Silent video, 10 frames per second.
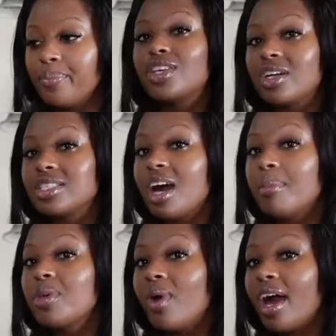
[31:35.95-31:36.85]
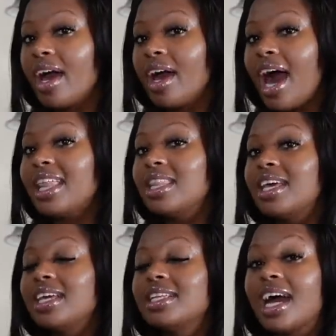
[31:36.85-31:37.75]
Y'all tell me why I
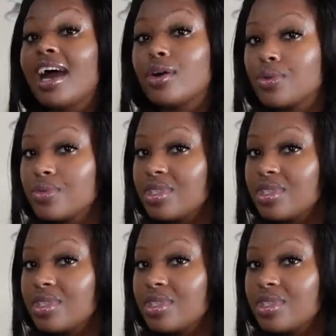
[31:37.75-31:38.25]
leaned down